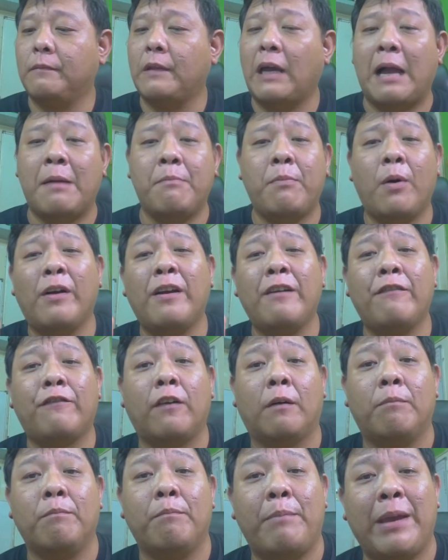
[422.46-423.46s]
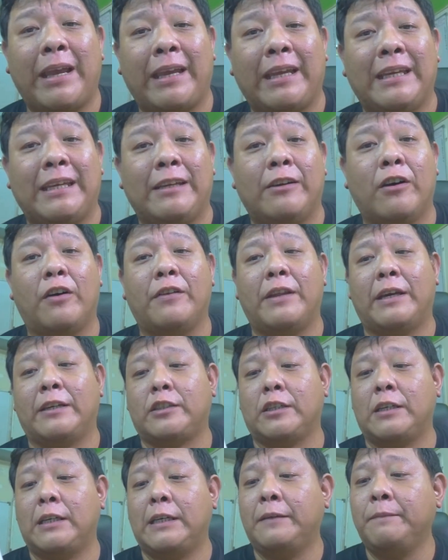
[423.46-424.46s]
I bought it from Big Eon
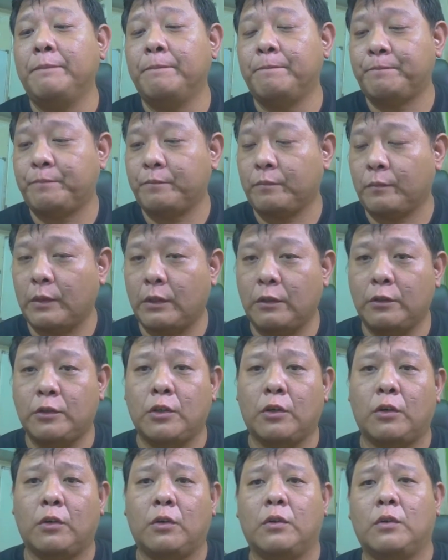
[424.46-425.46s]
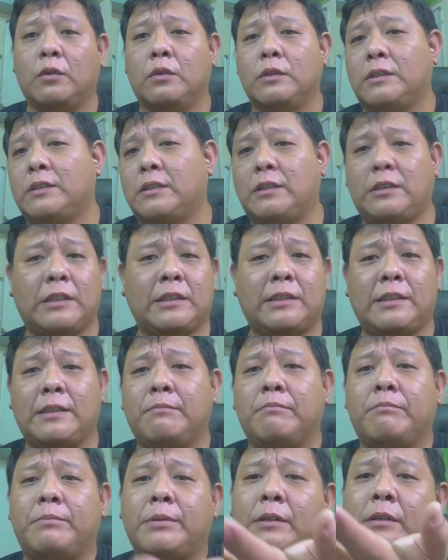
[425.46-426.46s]
actually. So it's just
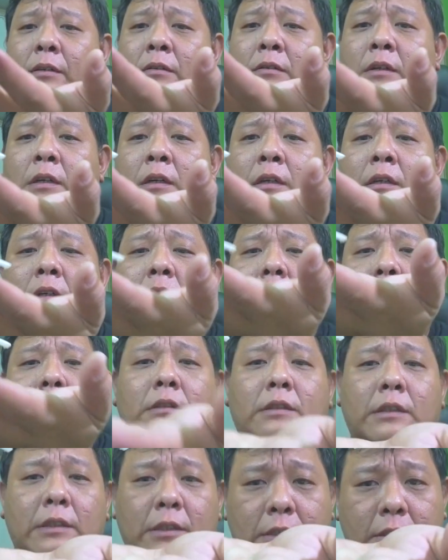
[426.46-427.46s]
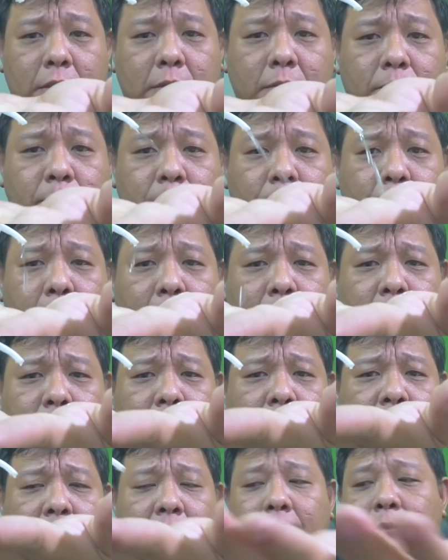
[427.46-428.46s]
simple. Just
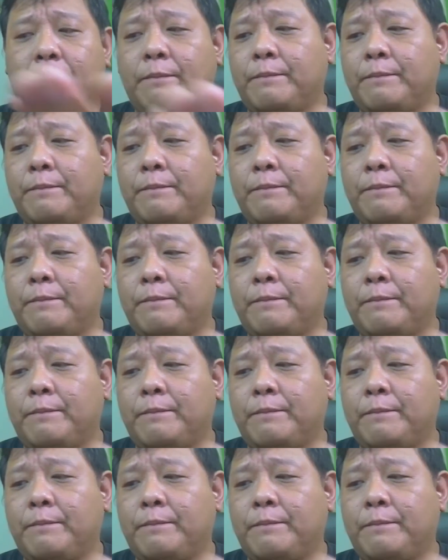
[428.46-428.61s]
punch it.